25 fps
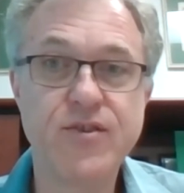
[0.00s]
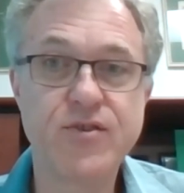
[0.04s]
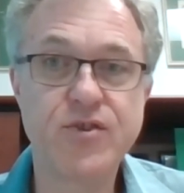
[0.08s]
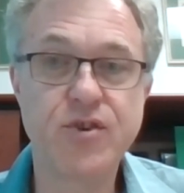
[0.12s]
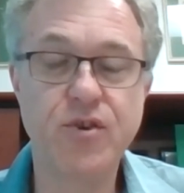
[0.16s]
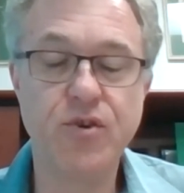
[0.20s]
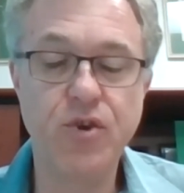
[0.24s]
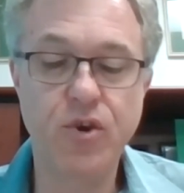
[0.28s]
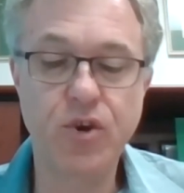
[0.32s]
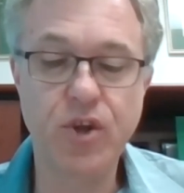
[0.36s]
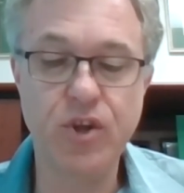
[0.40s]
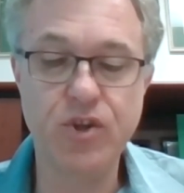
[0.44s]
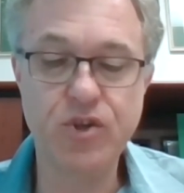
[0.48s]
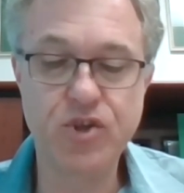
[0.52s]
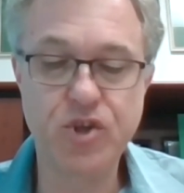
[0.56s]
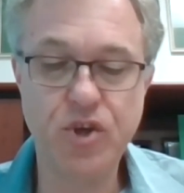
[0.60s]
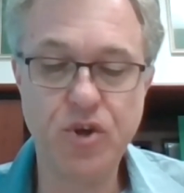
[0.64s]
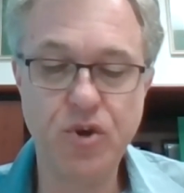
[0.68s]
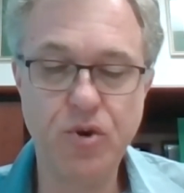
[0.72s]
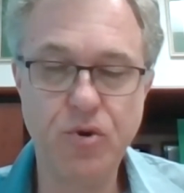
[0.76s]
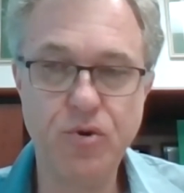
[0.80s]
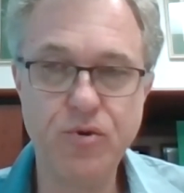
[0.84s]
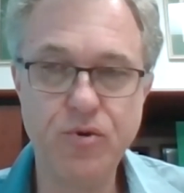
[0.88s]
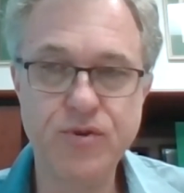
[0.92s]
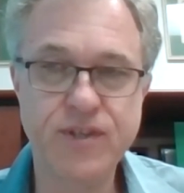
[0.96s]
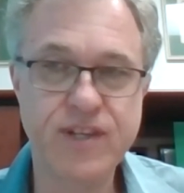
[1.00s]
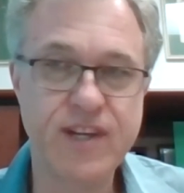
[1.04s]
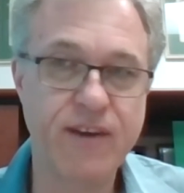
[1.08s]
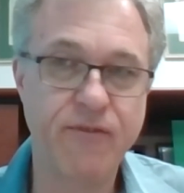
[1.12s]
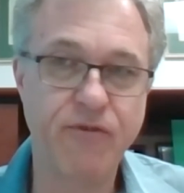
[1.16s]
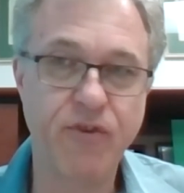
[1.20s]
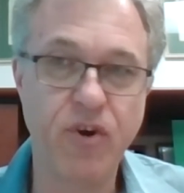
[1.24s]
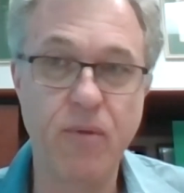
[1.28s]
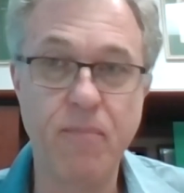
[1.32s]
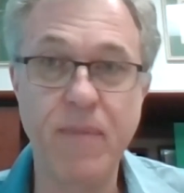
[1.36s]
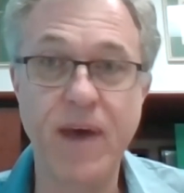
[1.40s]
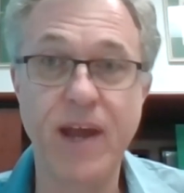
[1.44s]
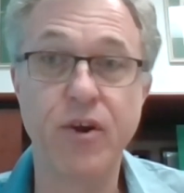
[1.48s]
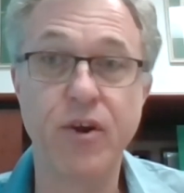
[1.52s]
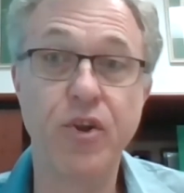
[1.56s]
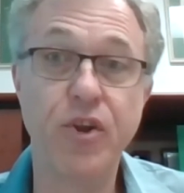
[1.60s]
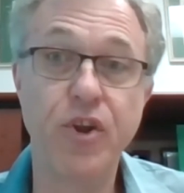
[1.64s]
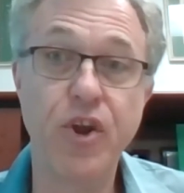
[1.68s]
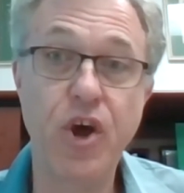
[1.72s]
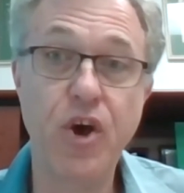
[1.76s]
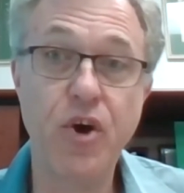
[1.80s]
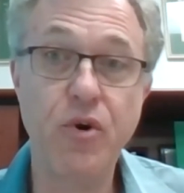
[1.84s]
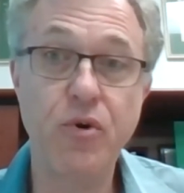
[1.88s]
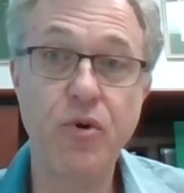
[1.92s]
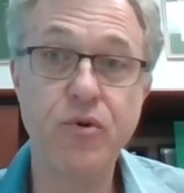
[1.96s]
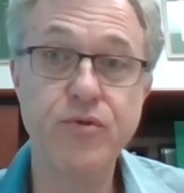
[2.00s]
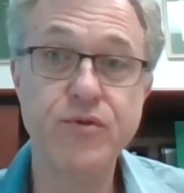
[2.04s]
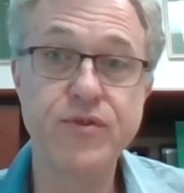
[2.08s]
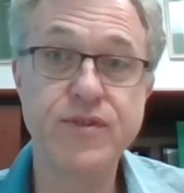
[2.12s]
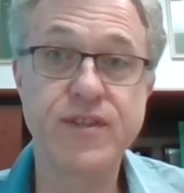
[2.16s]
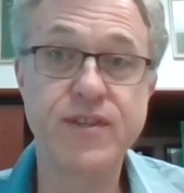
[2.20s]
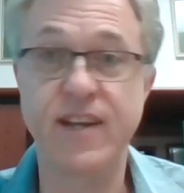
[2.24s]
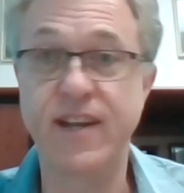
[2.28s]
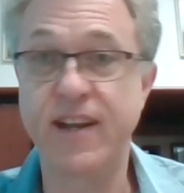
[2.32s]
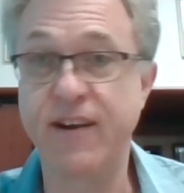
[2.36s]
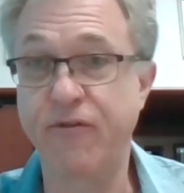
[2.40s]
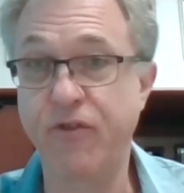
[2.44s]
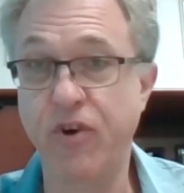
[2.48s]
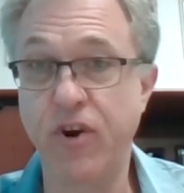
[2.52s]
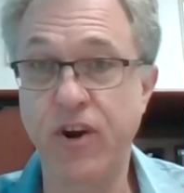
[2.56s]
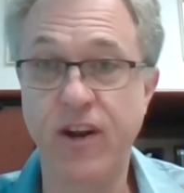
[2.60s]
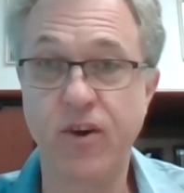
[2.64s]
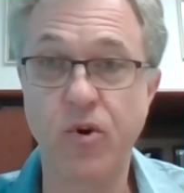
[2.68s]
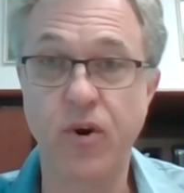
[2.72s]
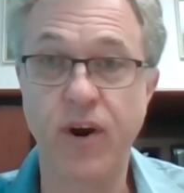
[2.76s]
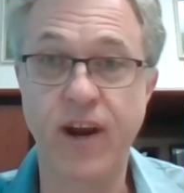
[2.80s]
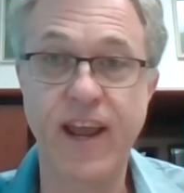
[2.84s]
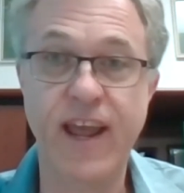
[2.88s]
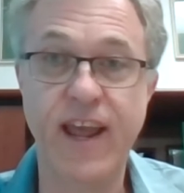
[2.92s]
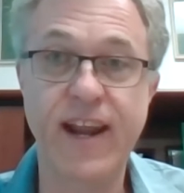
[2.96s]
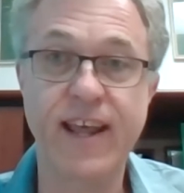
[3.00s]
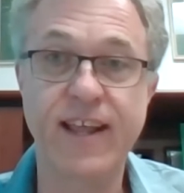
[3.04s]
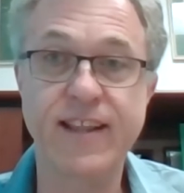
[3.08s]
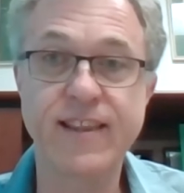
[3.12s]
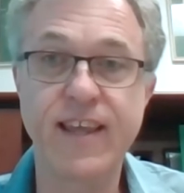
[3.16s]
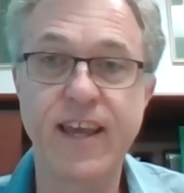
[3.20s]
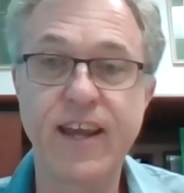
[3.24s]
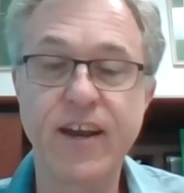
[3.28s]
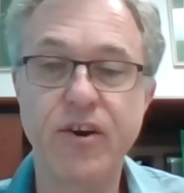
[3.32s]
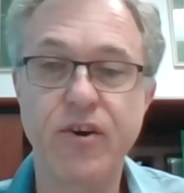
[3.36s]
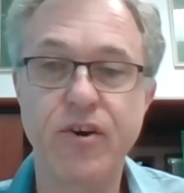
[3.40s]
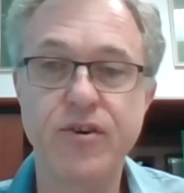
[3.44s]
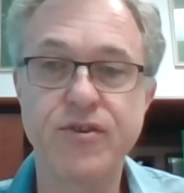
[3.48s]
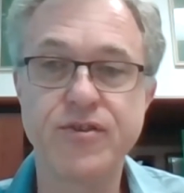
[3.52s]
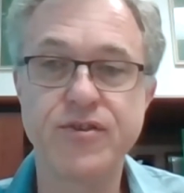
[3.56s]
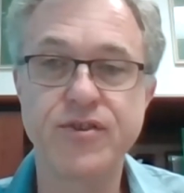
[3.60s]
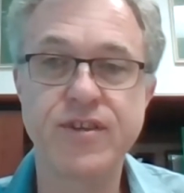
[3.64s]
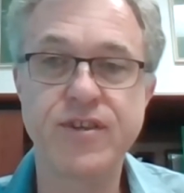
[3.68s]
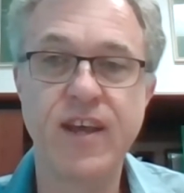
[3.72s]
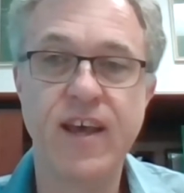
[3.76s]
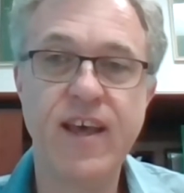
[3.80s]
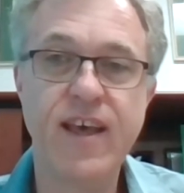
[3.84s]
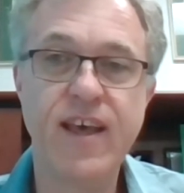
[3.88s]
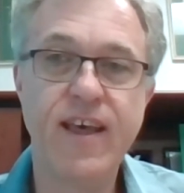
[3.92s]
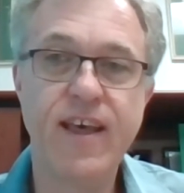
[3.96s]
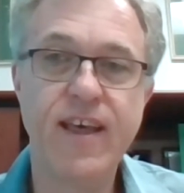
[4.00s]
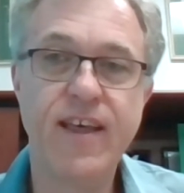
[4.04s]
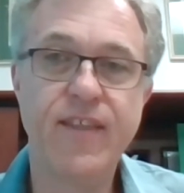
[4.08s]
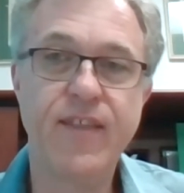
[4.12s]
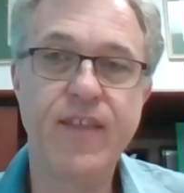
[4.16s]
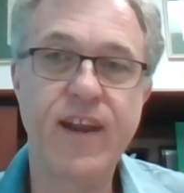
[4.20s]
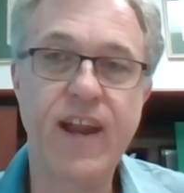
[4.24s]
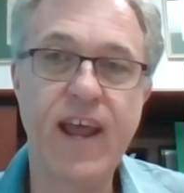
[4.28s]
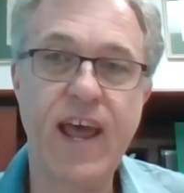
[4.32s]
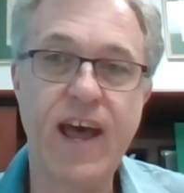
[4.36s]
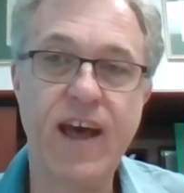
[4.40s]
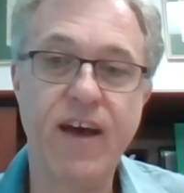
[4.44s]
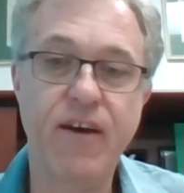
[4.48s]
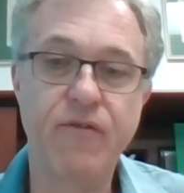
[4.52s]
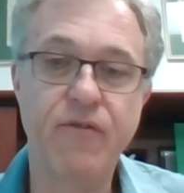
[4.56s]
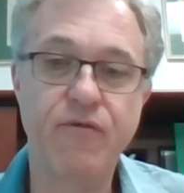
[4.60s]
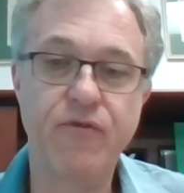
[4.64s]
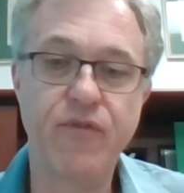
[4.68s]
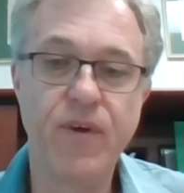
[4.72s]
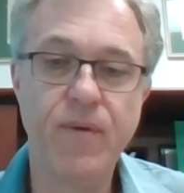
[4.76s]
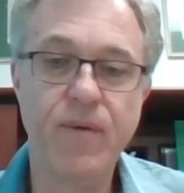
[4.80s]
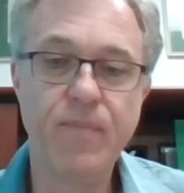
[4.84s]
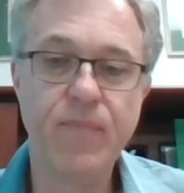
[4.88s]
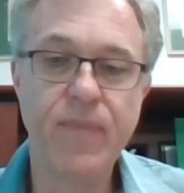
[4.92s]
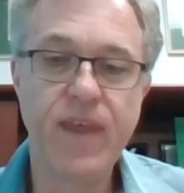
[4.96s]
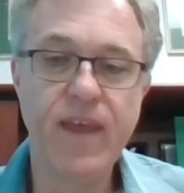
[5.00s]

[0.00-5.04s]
So you can choose different metal nodes and different organic linkers that have